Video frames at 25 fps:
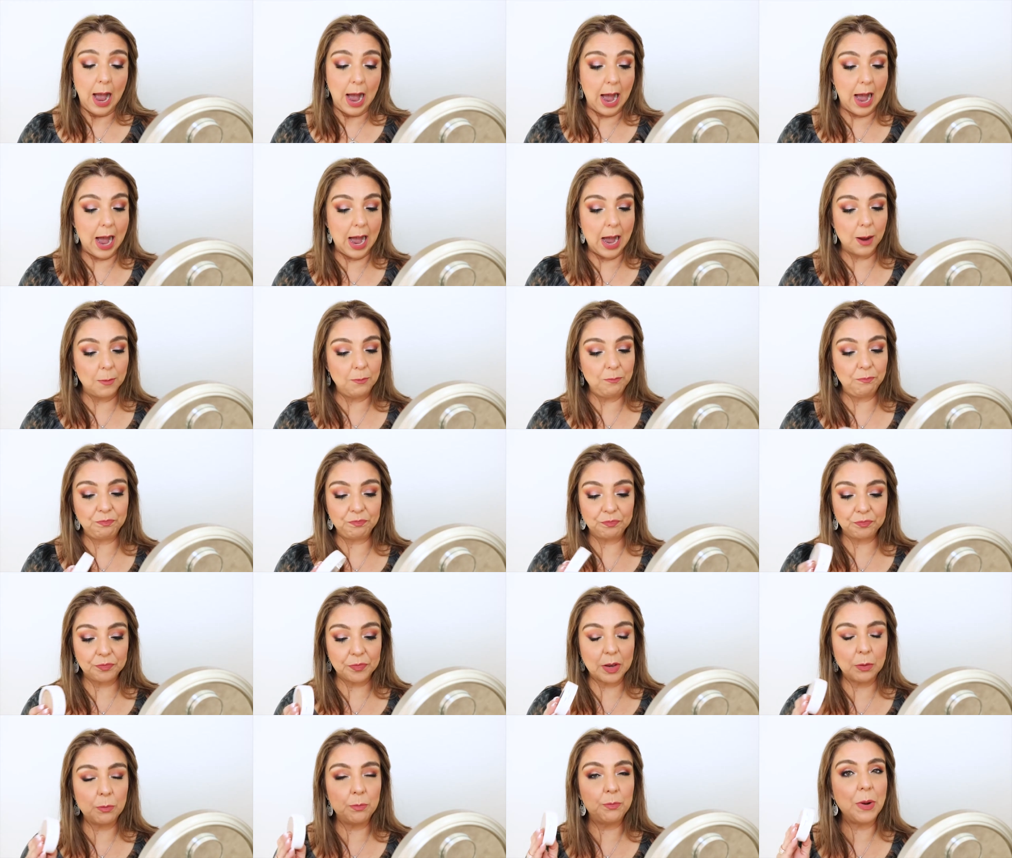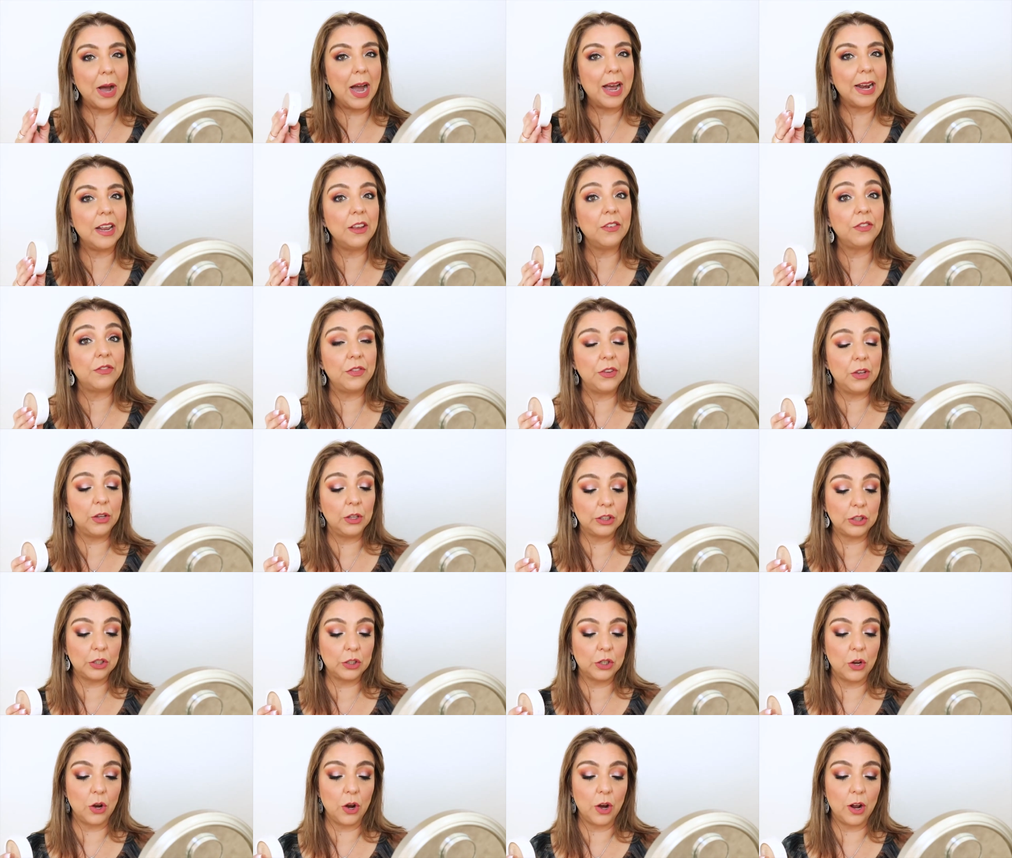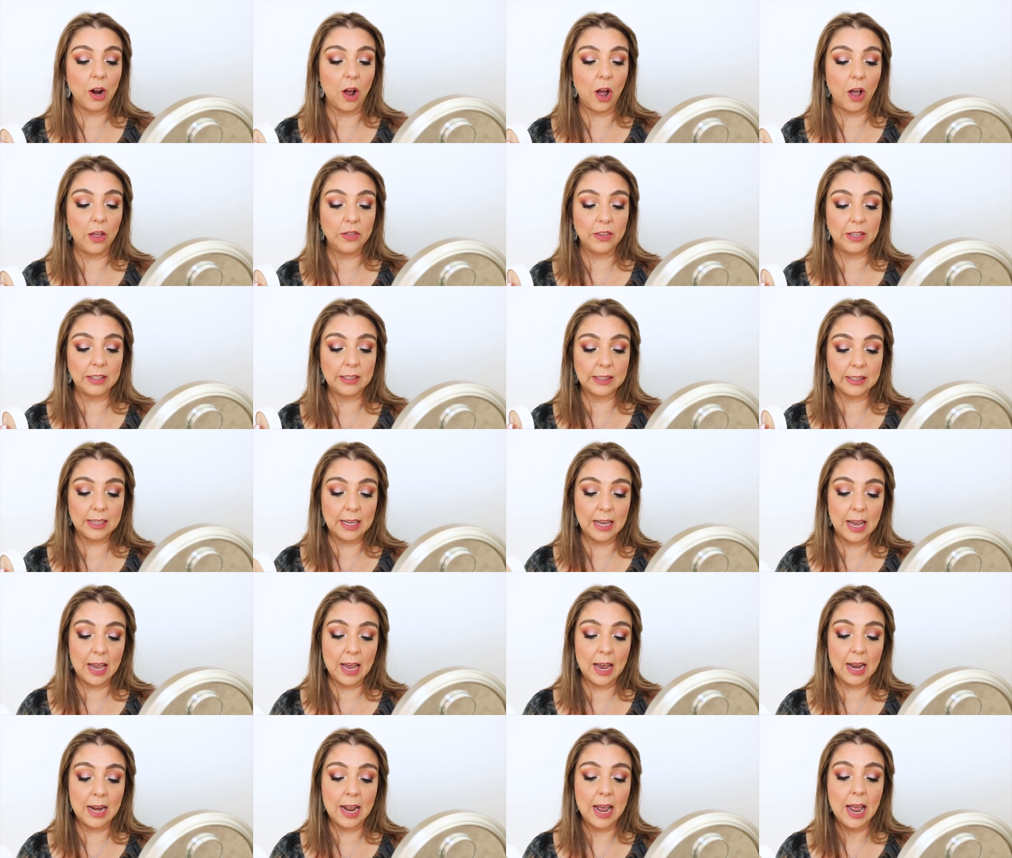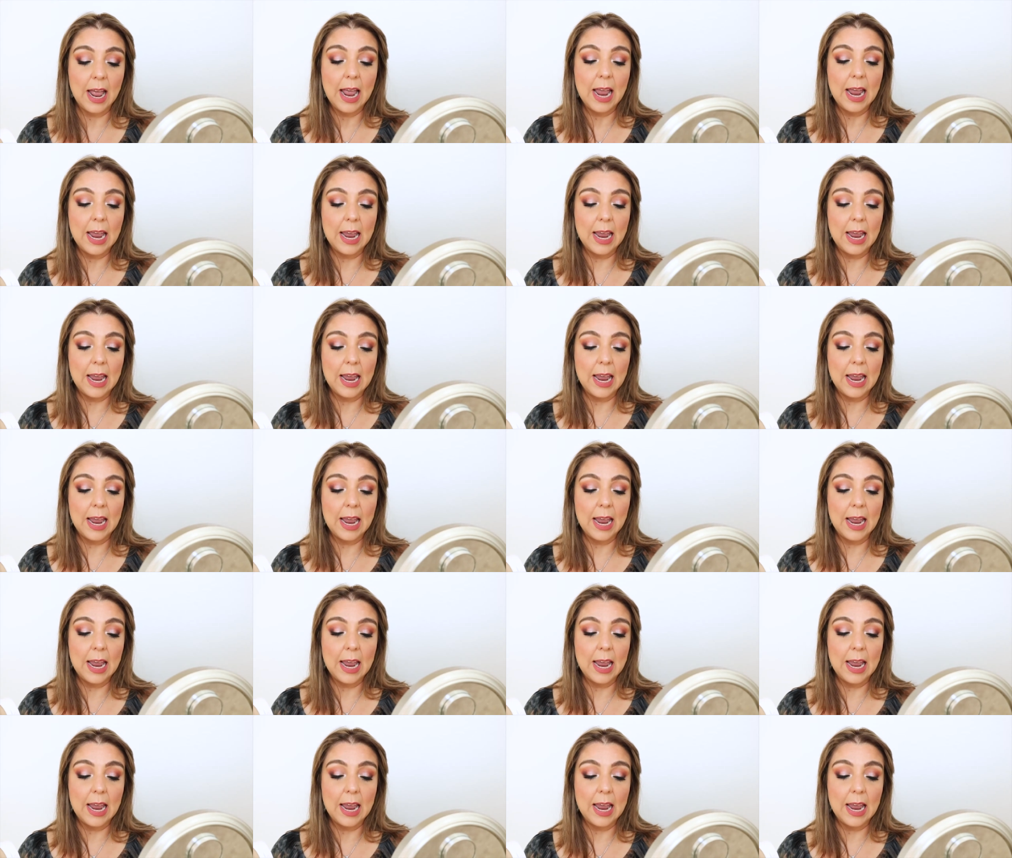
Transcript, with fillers: um, but it feels good on the skin.